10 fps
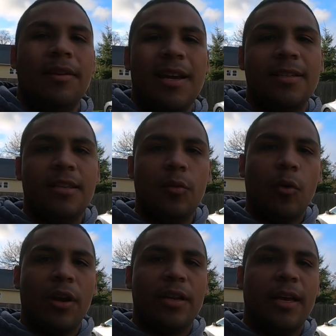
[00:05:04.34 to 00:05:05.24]
The next thing
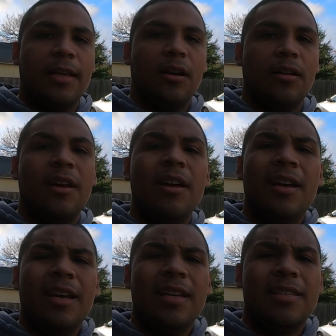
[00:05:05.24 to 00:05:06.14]
we're gonna hit on
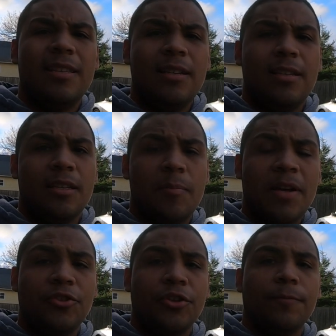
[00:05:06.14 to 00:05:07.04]
is the
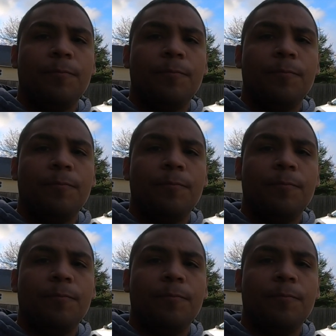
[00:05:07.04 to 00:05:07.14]
suspension.